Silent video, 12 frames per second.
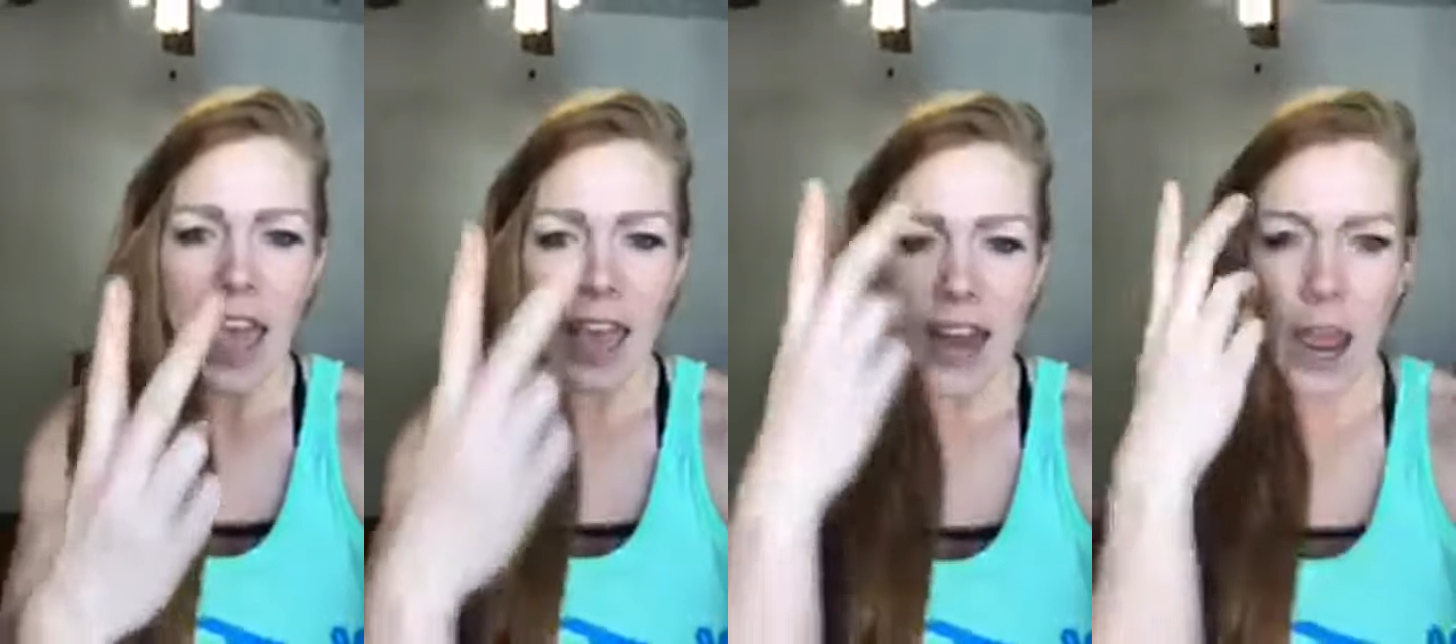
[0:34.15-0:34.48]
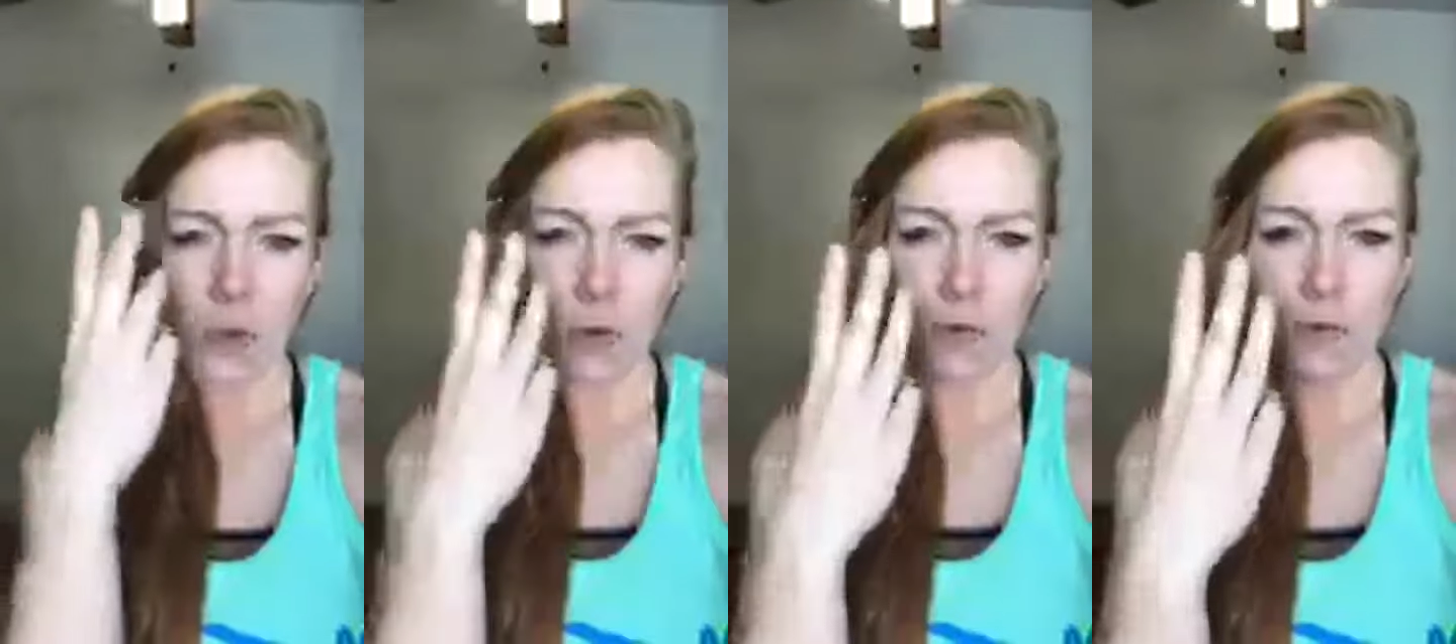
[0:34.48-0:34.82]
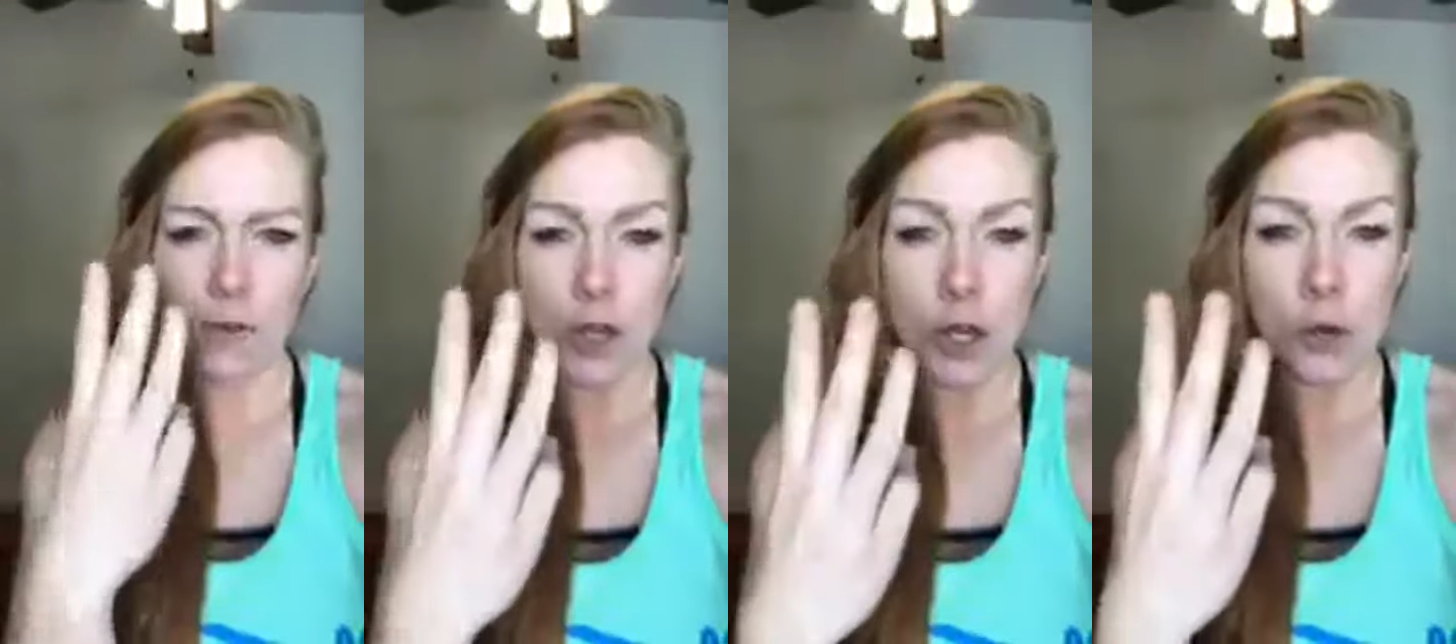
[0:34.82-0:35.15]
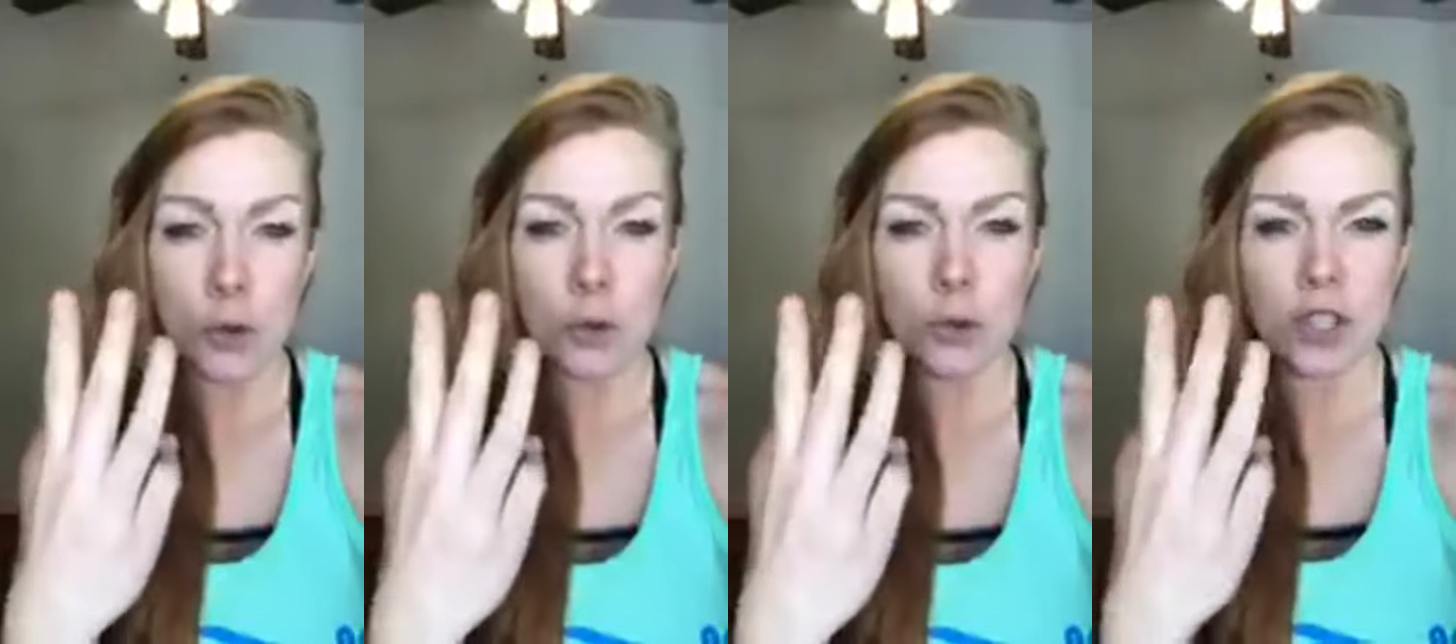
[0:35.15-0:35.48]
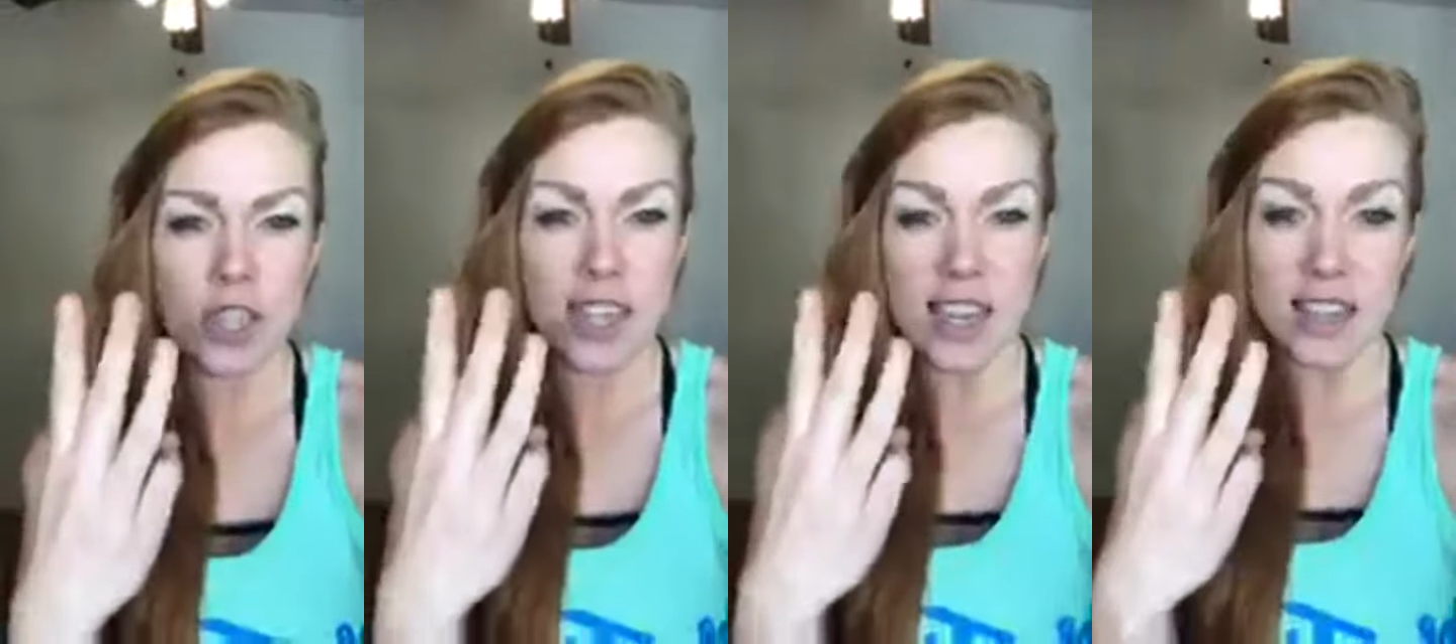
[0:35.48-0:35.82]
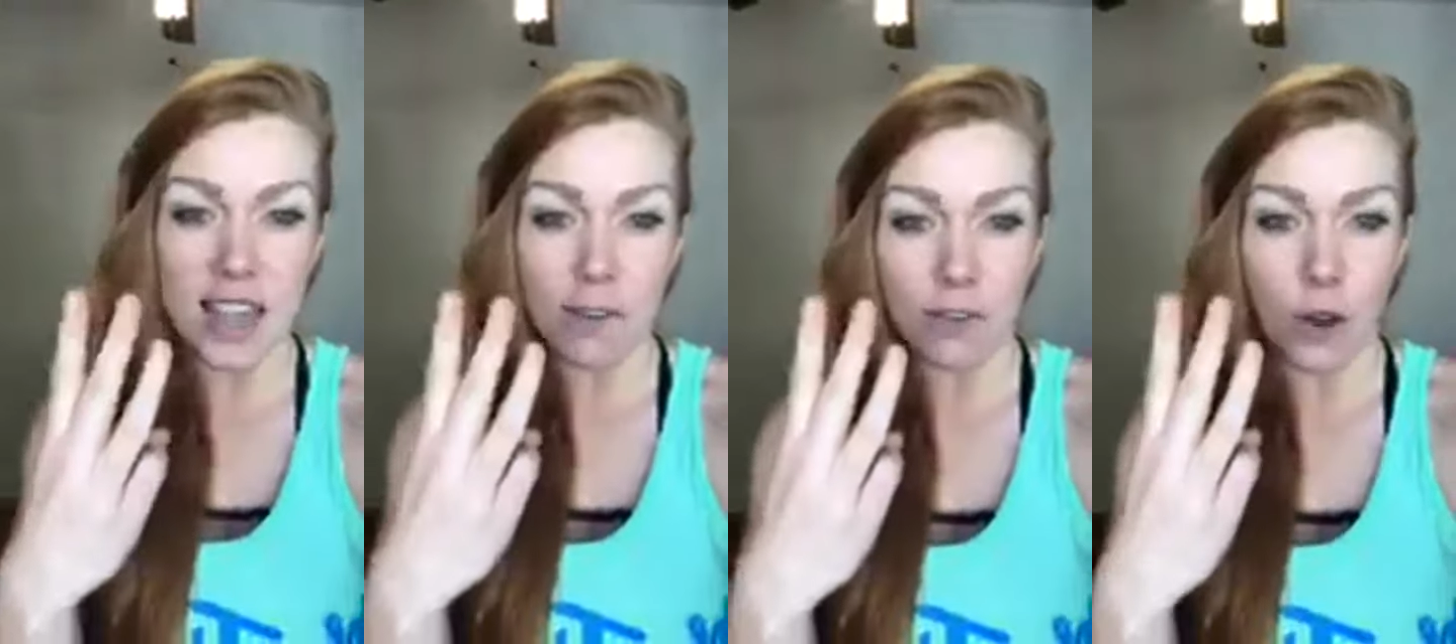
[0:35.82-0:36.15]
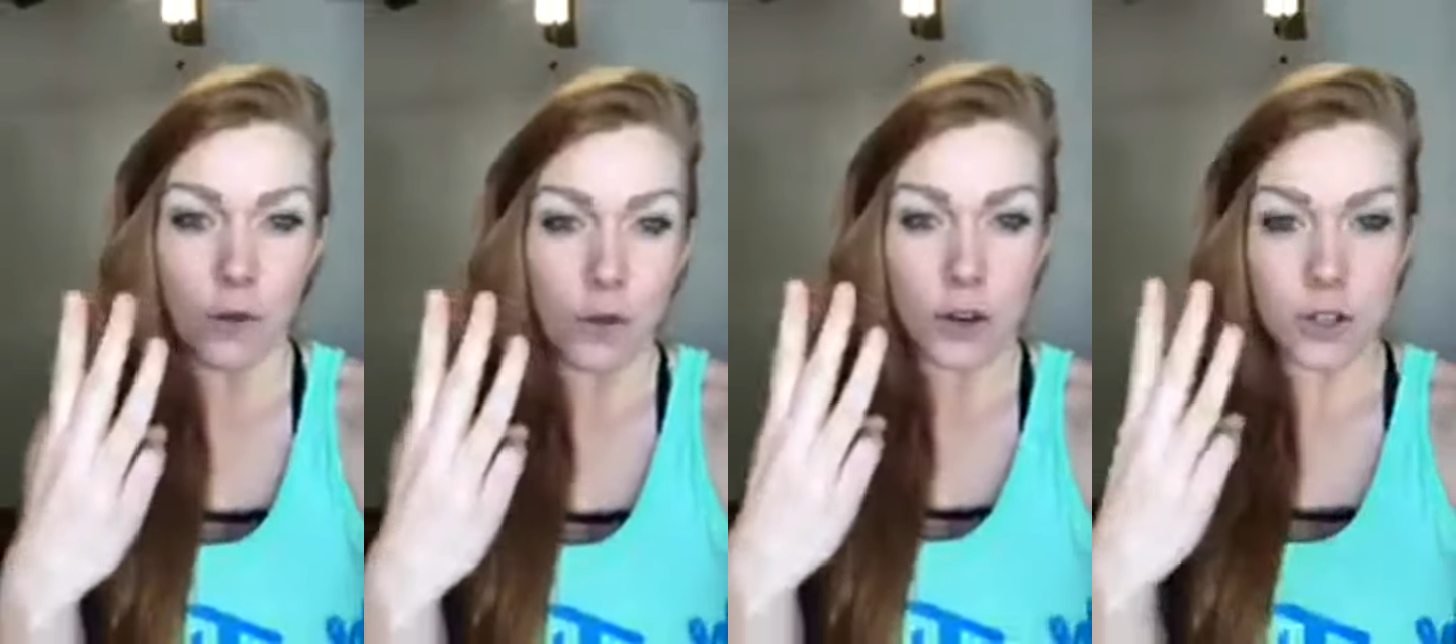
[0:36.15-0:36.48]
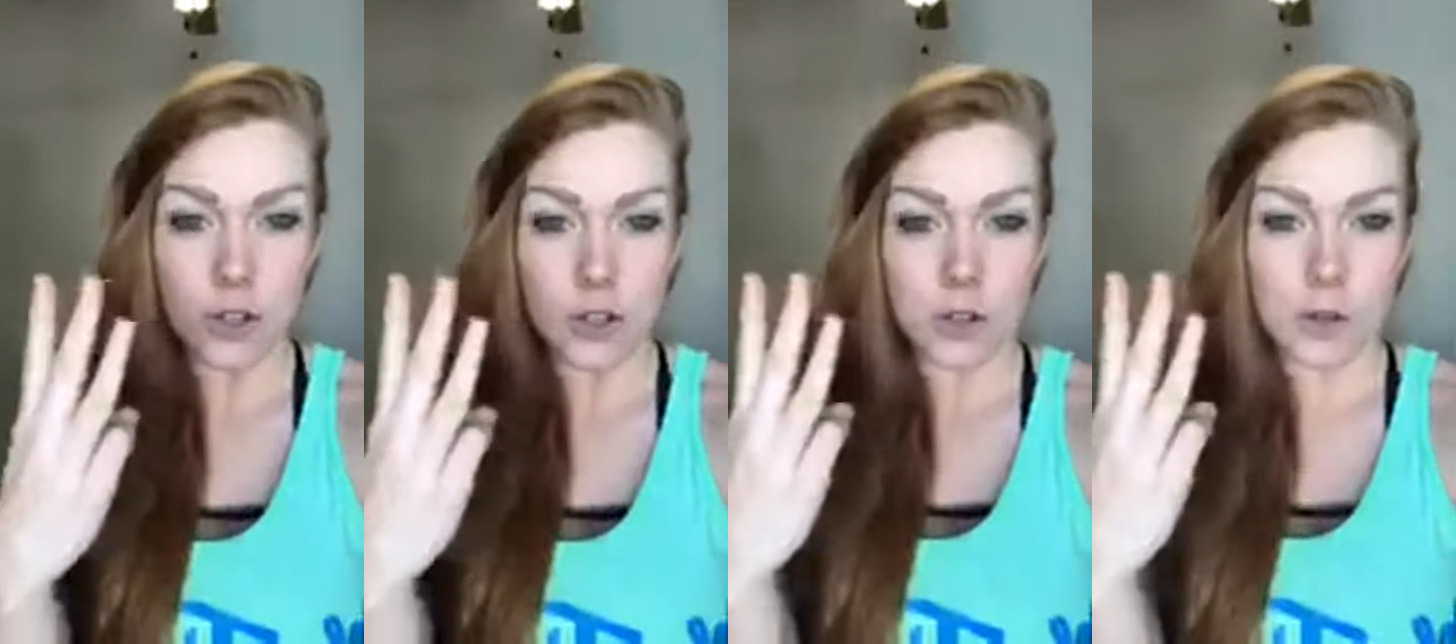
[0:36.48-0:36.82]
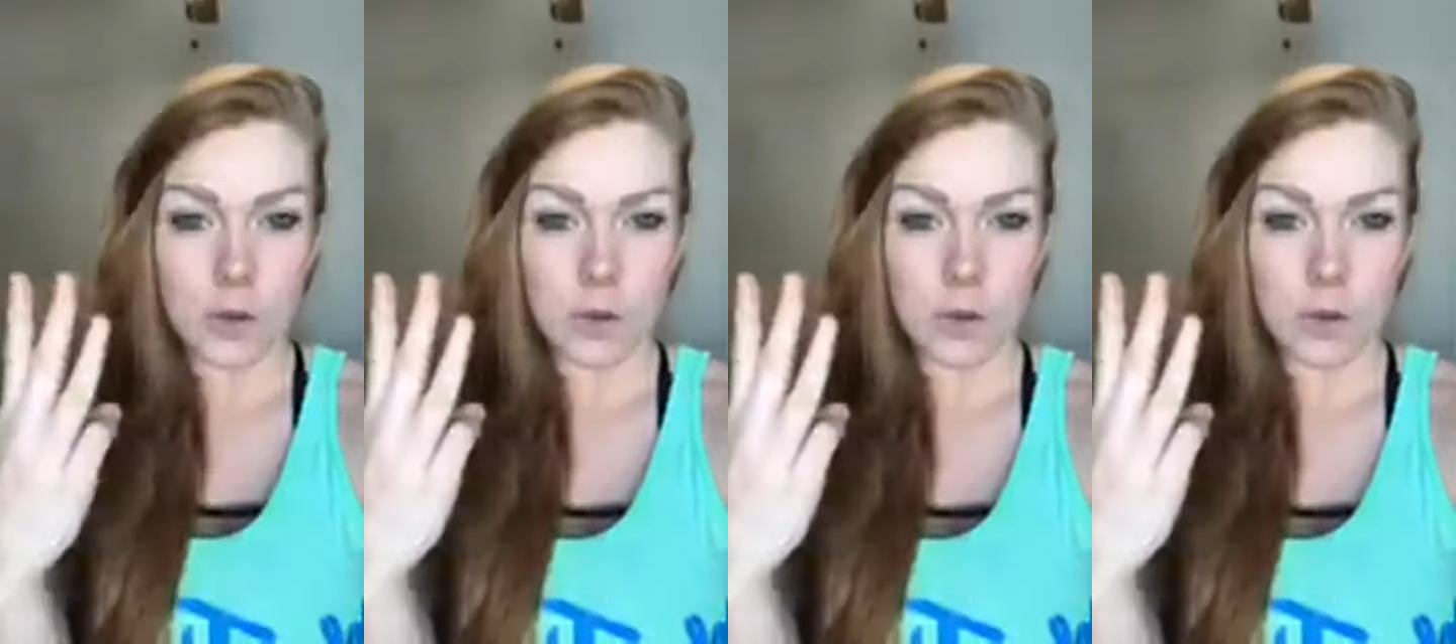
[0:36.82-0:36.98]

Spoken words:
and I refuse to eat leftovers."